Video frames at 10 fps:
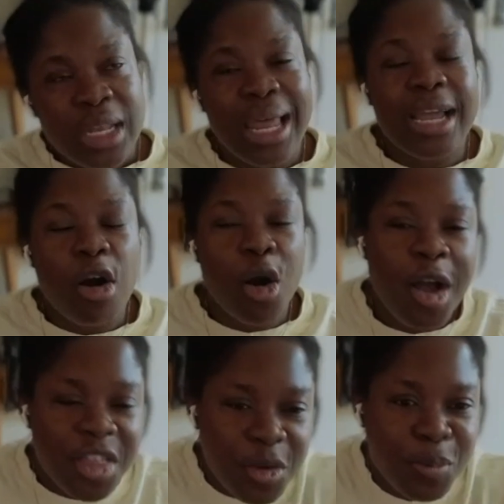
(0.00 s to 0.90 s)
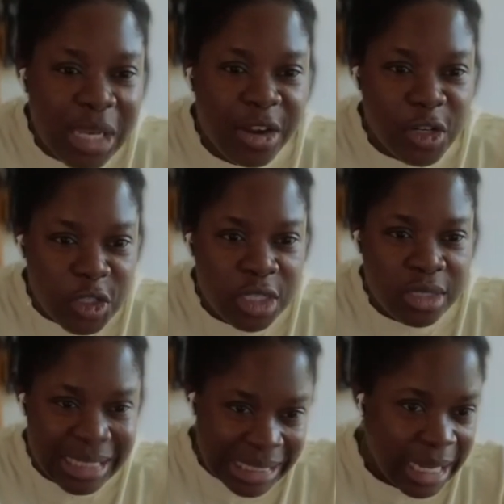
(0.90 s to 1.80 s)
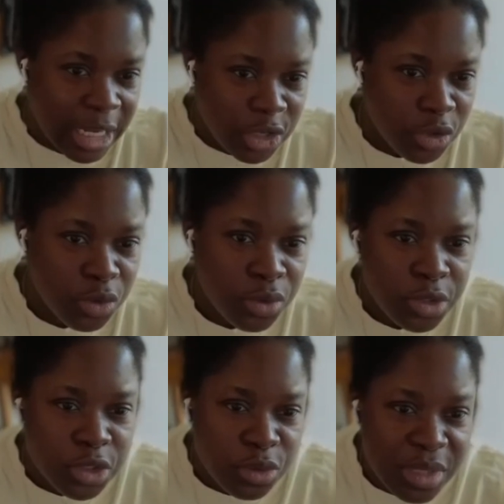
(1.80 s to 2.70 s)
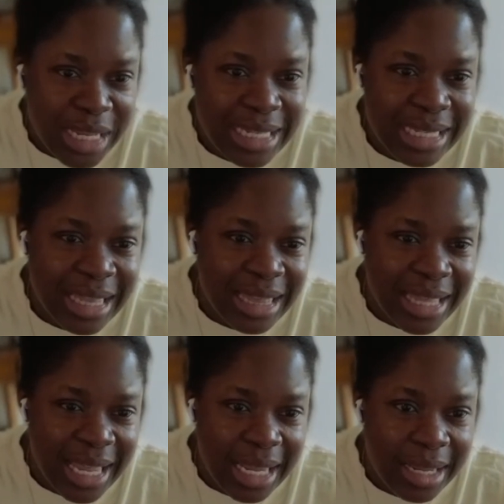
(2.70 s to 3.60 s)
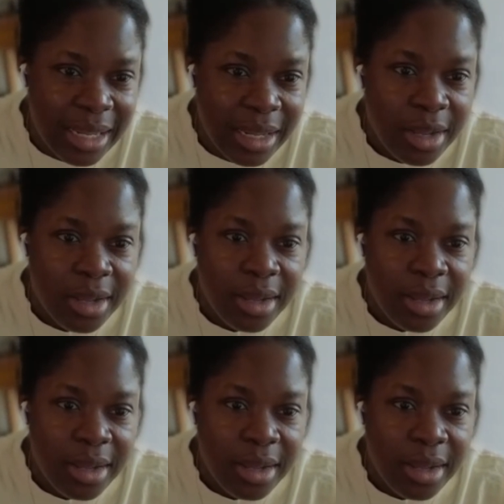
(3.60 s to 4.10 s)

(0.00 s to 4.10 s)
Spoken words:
Like, are other players seeing you do this and think,